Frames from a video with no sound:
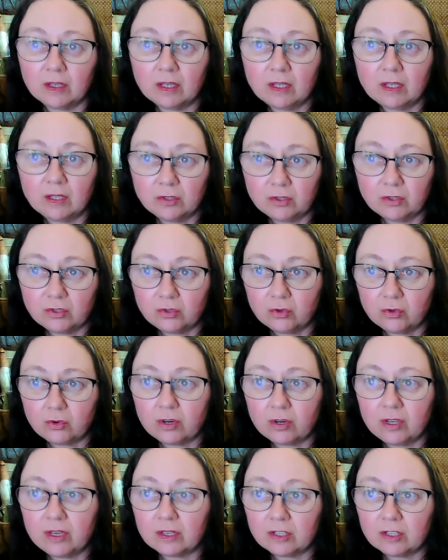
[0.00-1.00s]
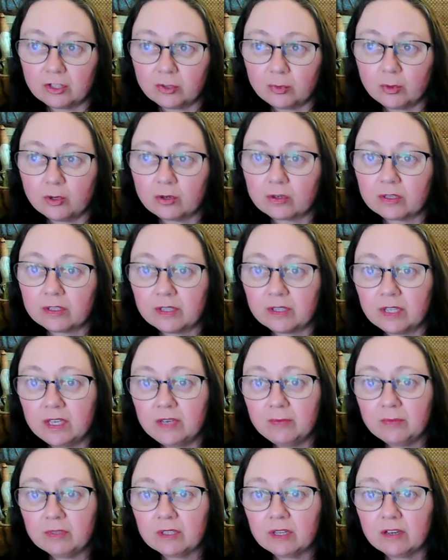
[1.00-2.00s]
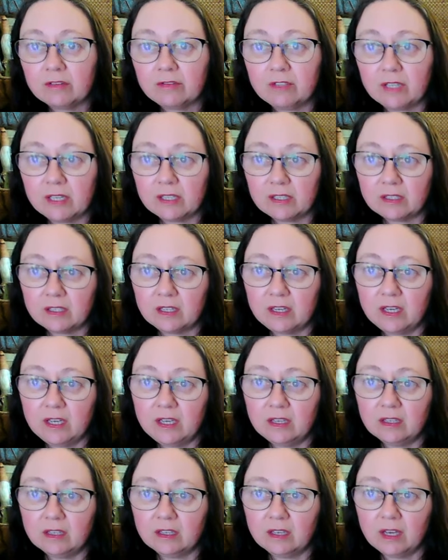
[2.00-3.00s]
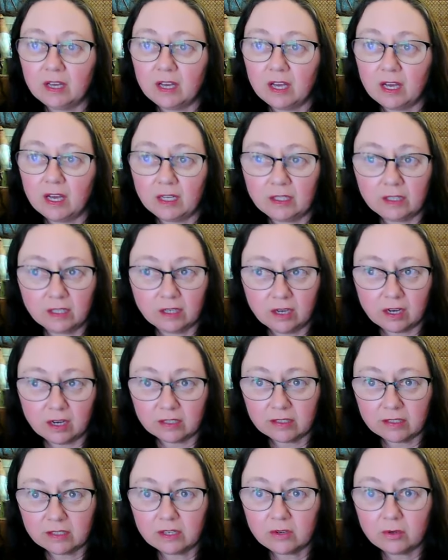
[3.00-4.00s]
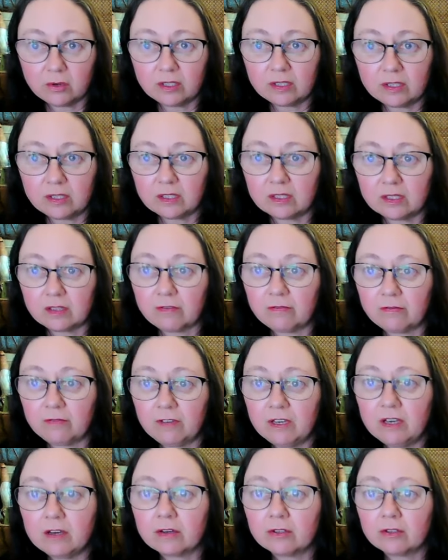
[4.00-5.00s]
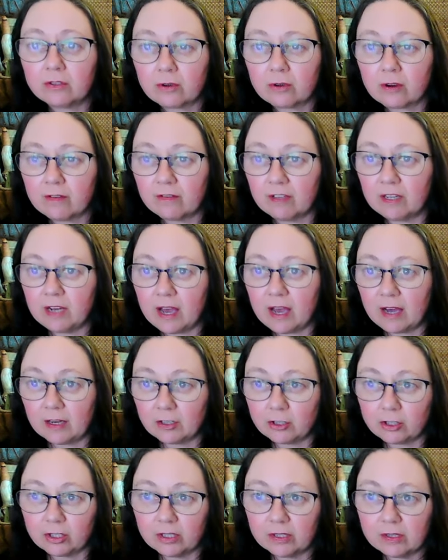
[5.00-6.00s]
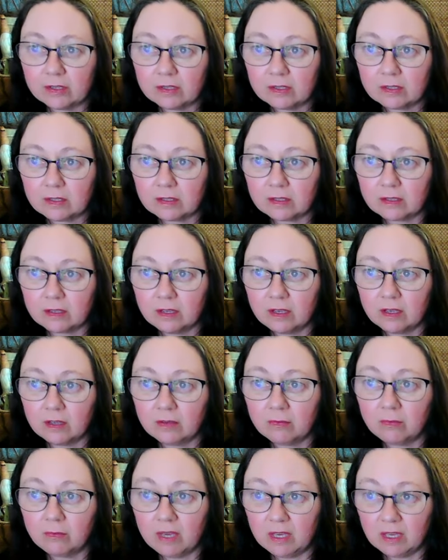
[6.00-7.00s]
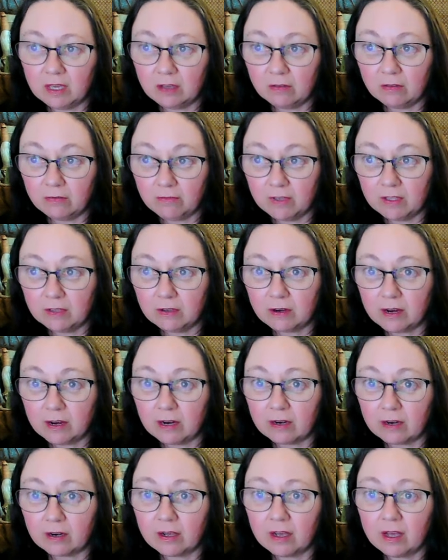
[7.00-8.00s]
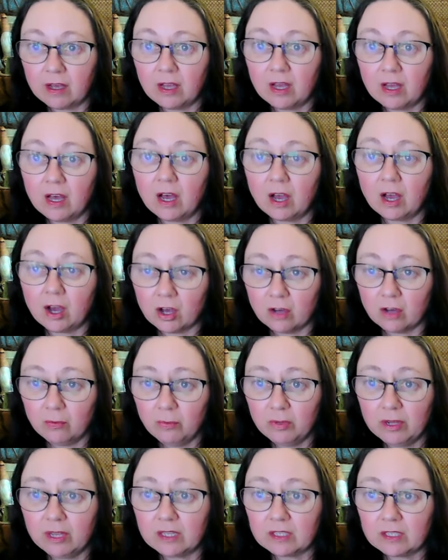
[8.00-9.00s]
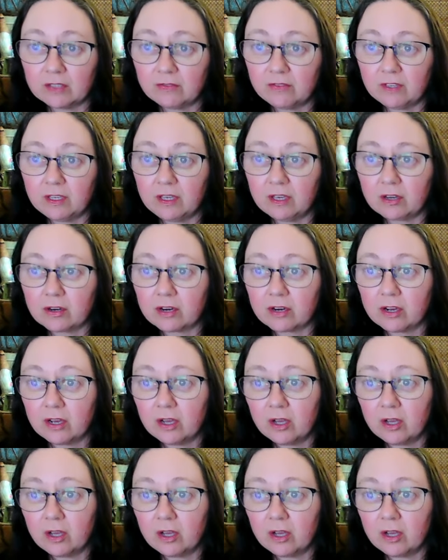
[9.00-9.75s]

His story explores themes of destiny and the consequences of fear-driven actions, making Fenrir a complex figure